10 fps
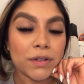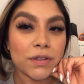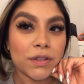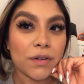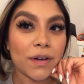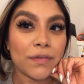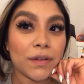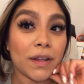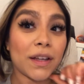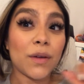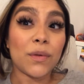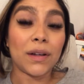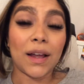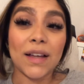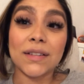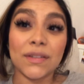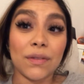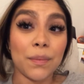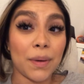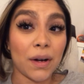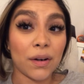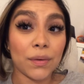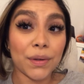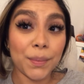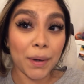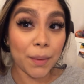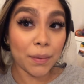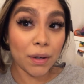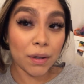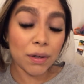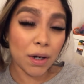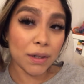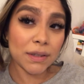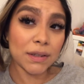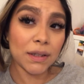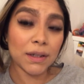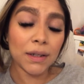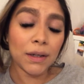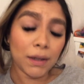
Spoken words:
so I felt like it would last even better with a primer, honestly.